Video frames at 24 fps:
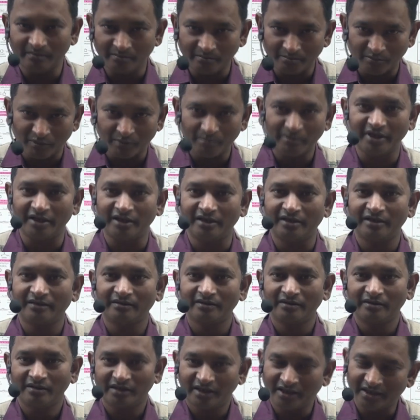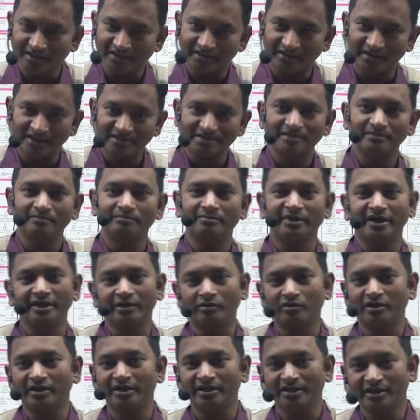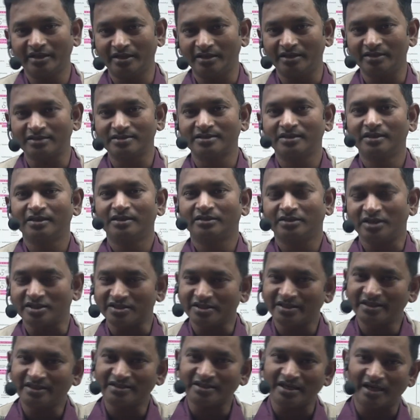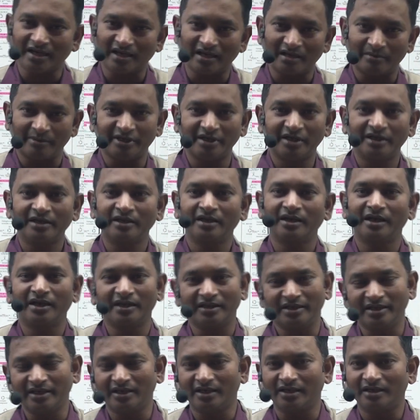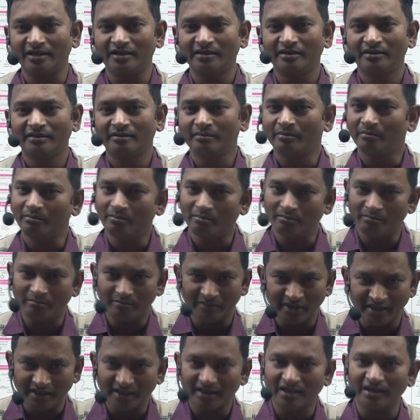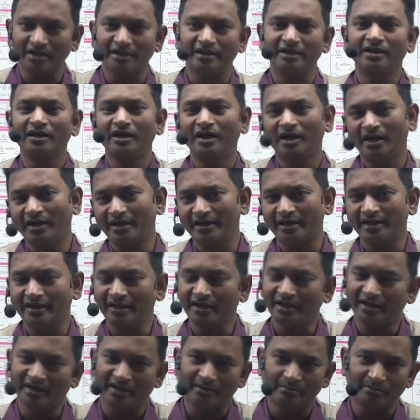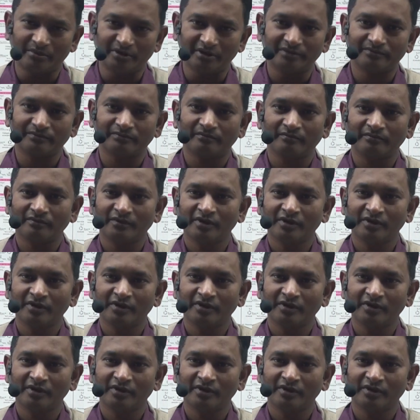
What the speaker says: Mumbai in this particular years, the seats are limited and they are nearly 100 in number,